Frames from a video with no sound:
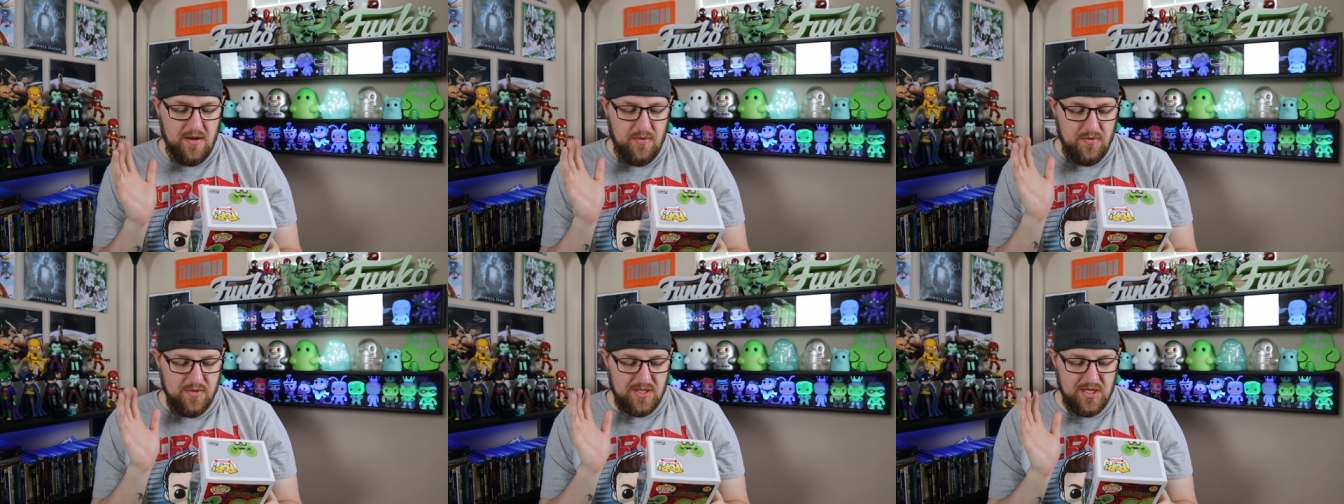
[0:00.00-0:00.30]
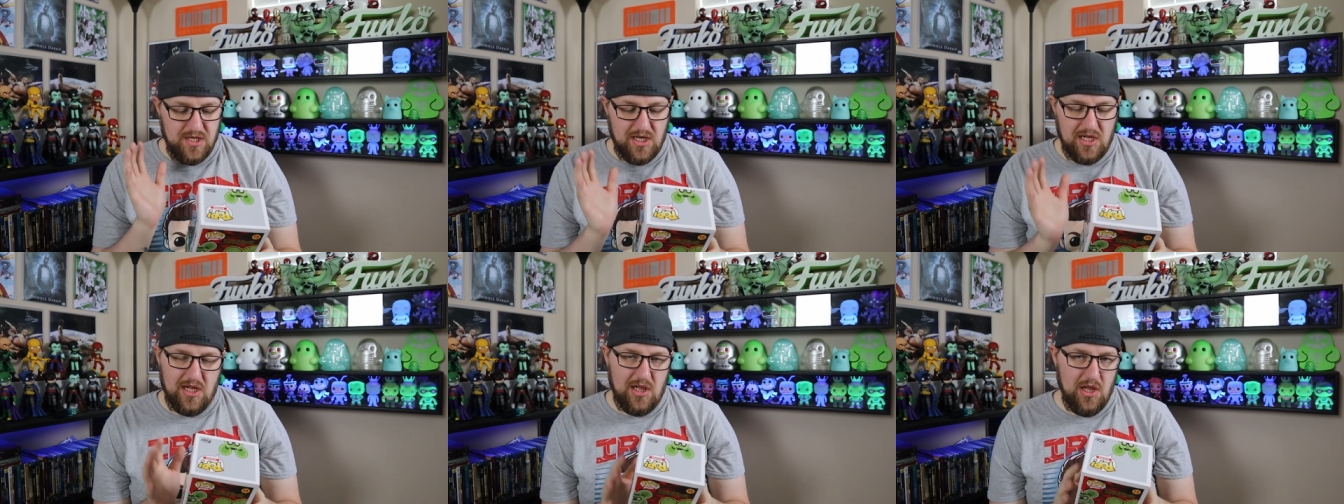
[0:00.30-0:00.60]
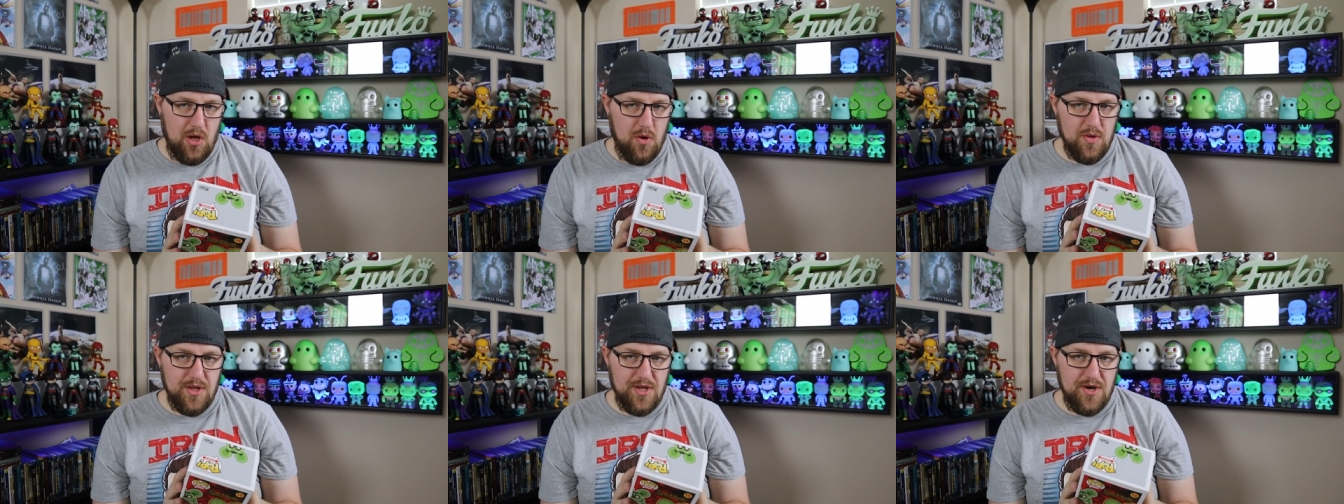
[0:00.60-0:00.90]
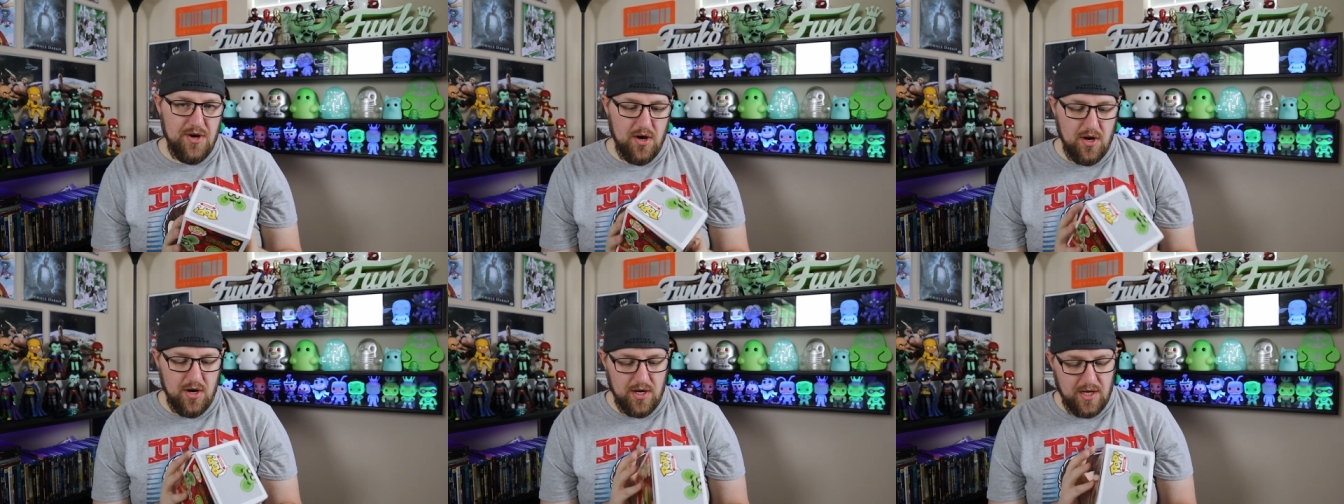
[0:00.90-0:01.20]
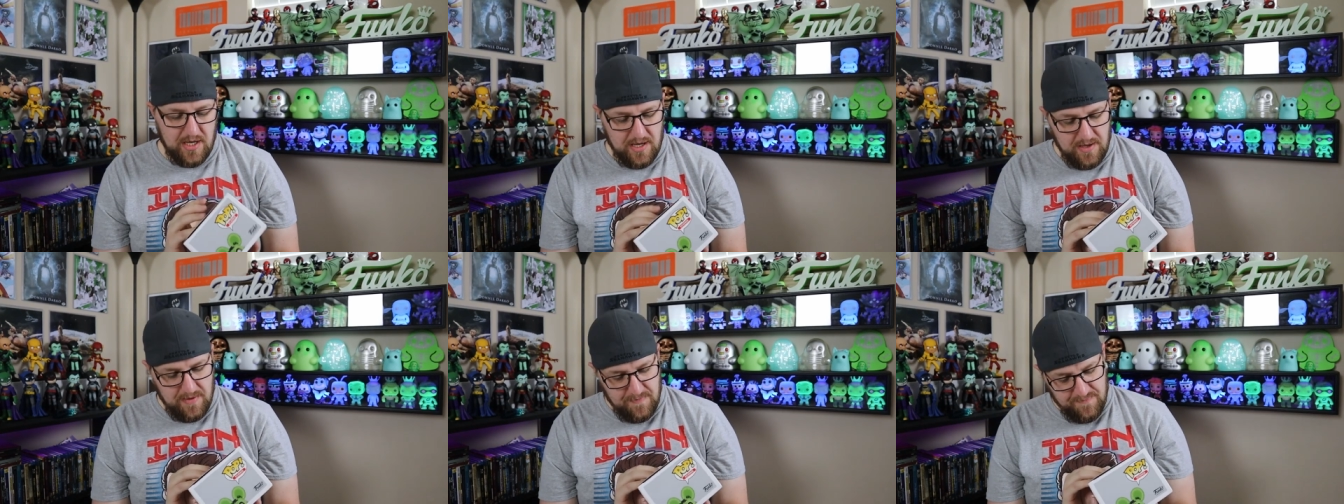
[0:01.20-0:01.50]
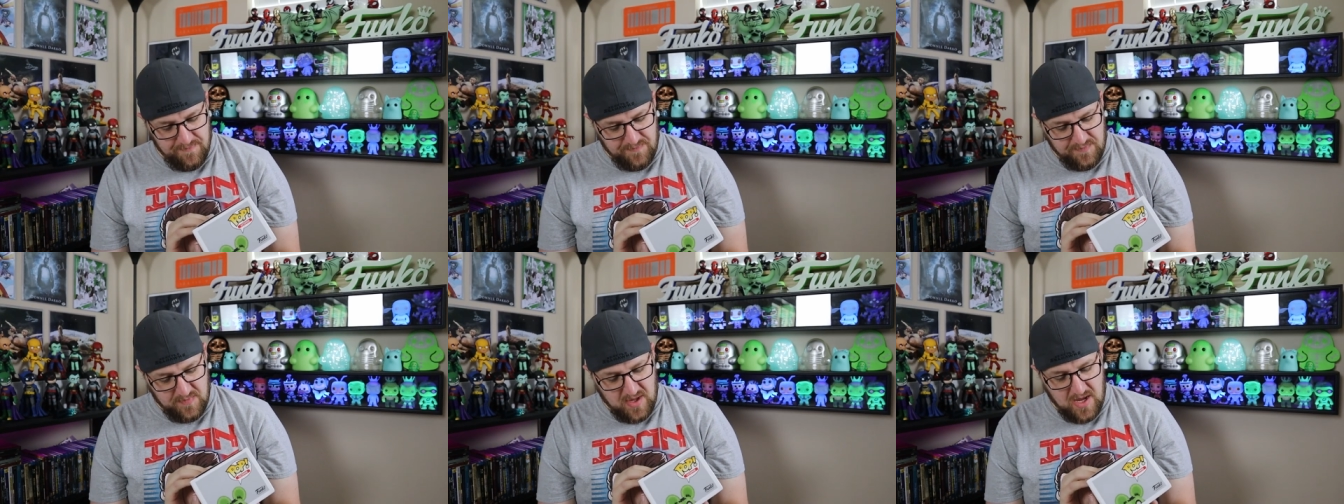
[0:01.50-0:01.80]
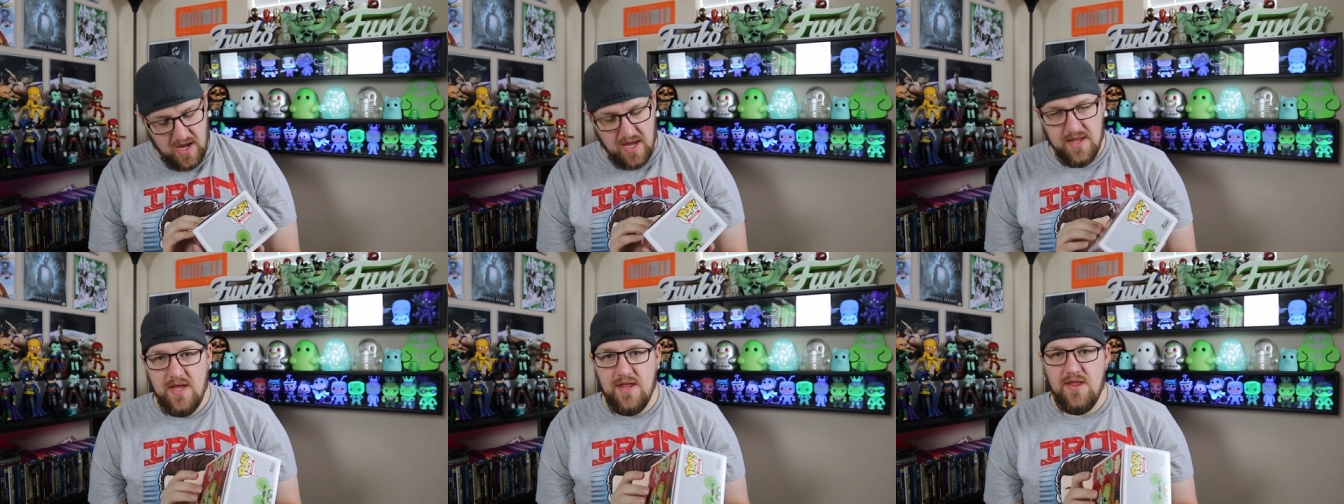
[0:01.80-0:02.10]
It was the glow in the dark,
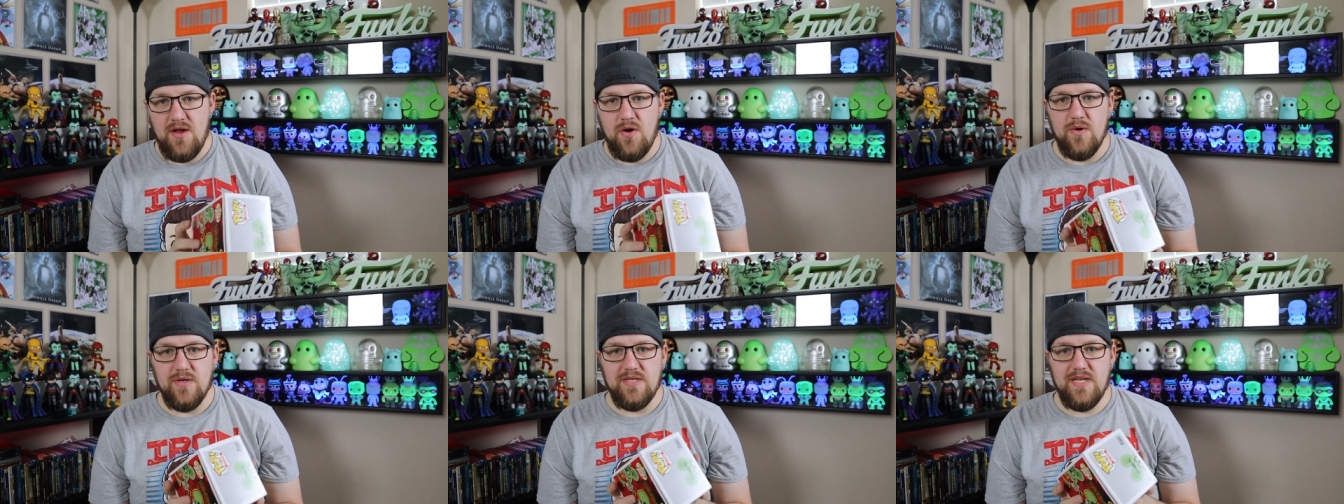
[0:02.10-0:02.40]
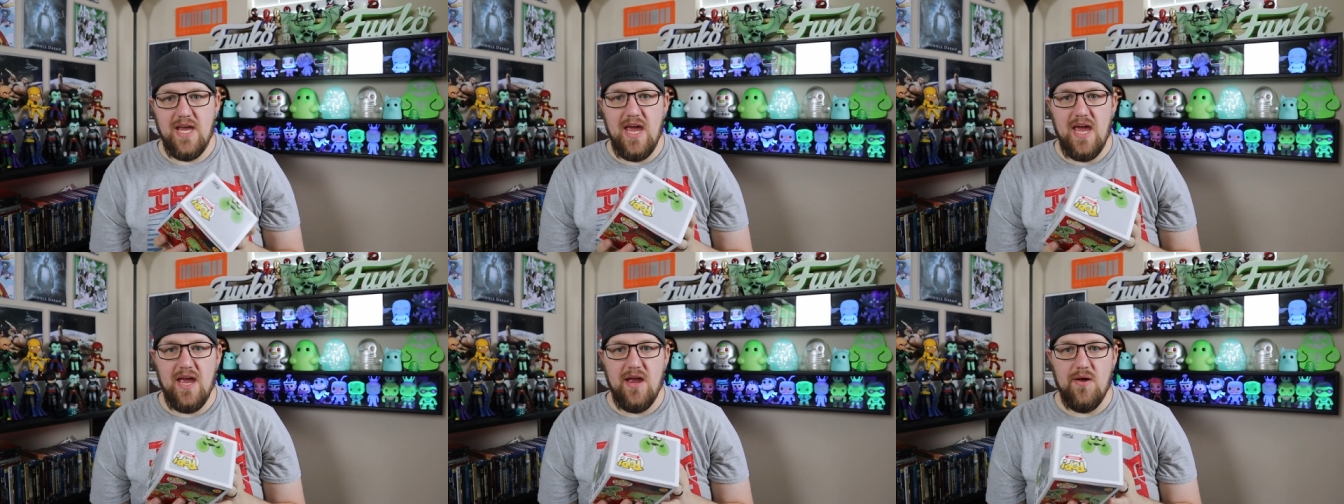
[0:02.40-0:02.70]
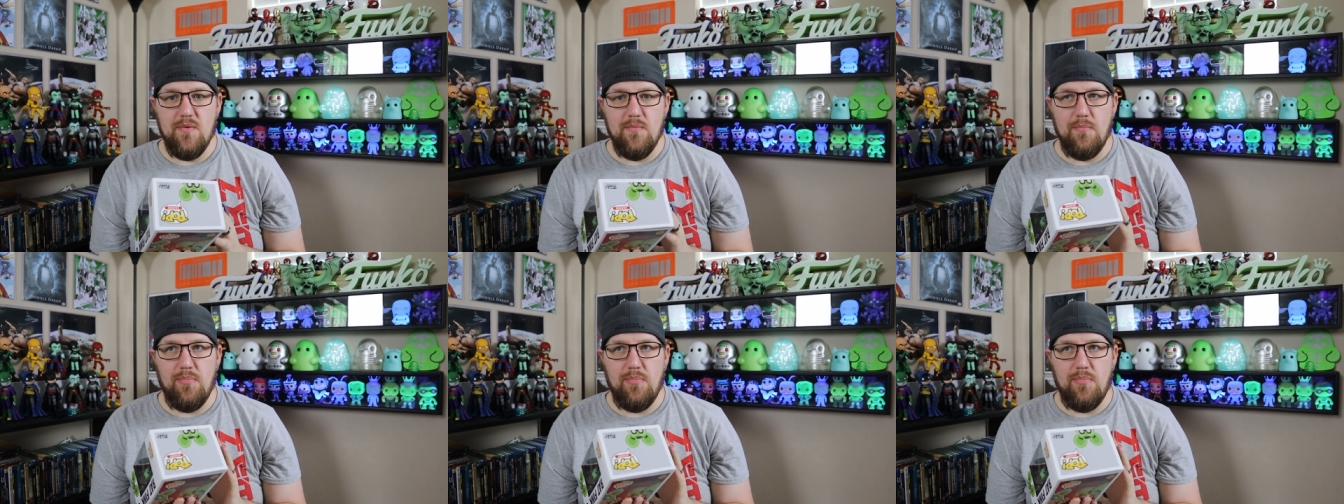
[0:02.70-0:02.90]
and then there was a